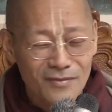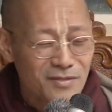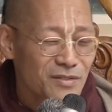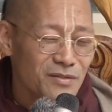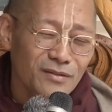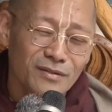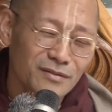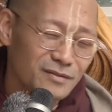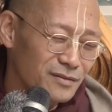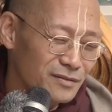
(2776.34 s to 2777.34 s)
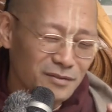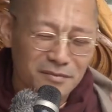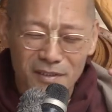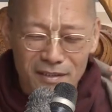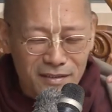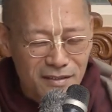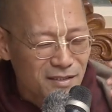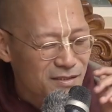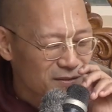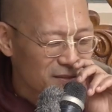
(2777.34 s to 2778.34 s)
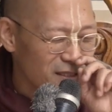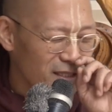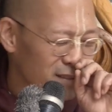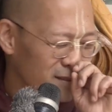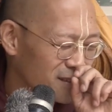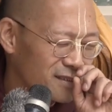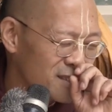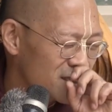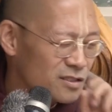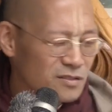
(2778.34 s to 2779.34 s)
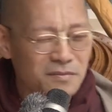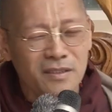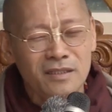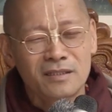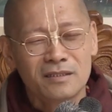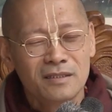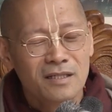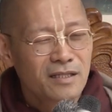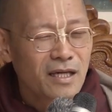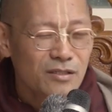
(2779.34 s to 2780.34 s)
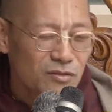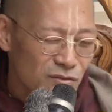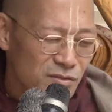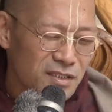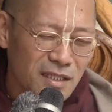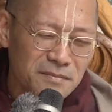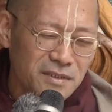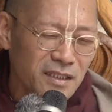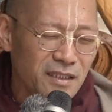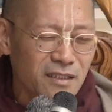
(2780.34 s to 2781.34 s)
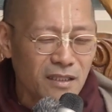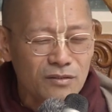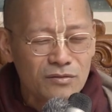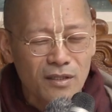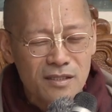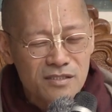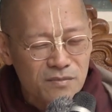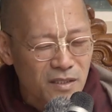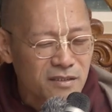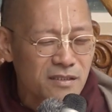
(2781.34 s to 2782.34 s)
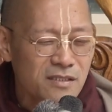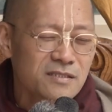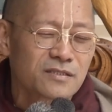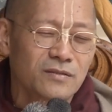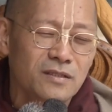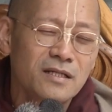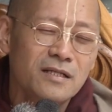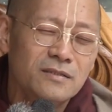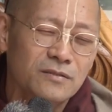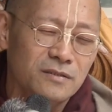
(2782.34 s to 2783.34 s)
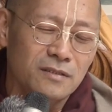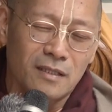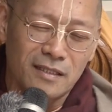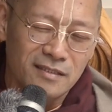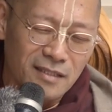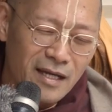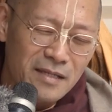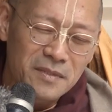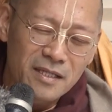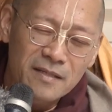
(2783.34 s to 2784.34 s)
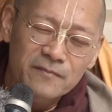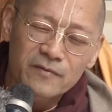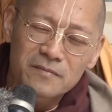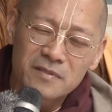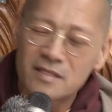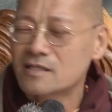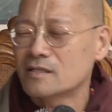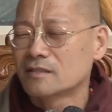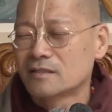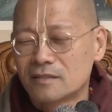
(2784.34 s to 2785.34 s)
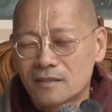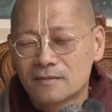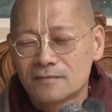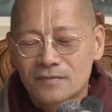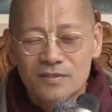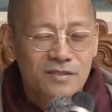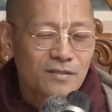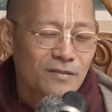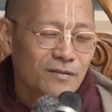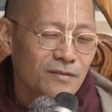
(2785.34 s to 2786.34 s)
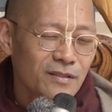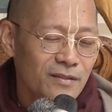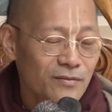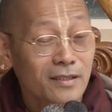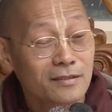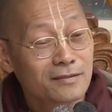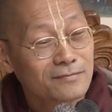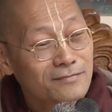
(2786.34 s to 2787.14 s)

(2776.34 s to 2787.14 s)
"So, oh no, no, Mother Yaśodā did this to me. Can you do something? Can you ask Mother Yaśodā to untie me up from here?" So he went